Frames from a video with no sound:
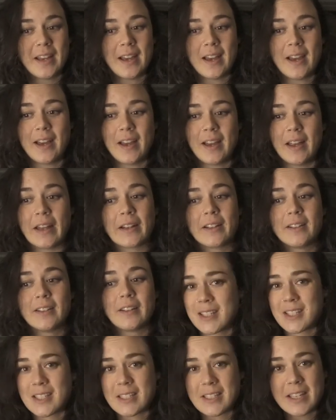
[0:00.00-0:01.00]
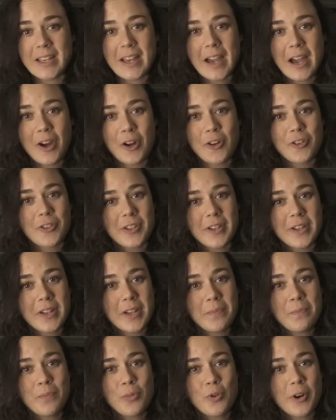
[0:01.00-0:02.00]
and see how
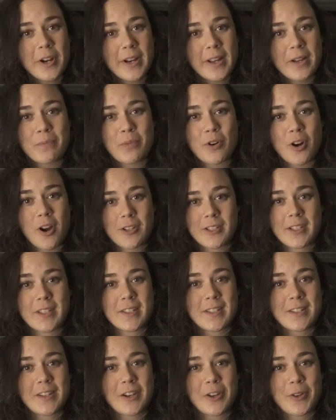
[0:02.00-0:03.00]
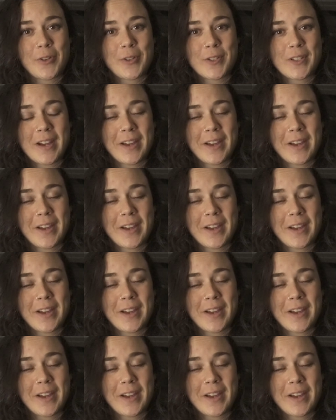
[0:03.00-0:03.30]
the importing process goes.